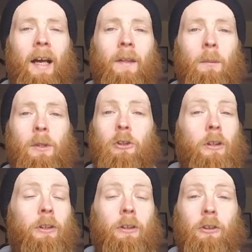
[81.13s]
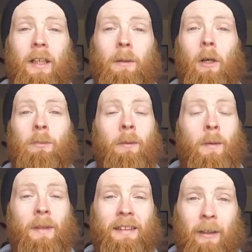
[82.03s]
And then I'm going to try and do the training
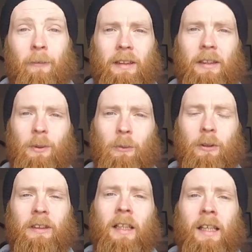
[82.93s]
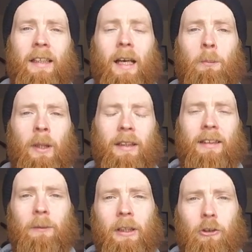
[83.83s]
probably myself. So this week was, yeah, a pretty
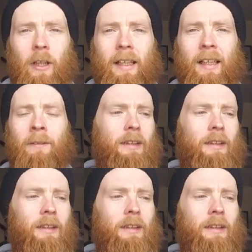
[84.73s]
decent week of training.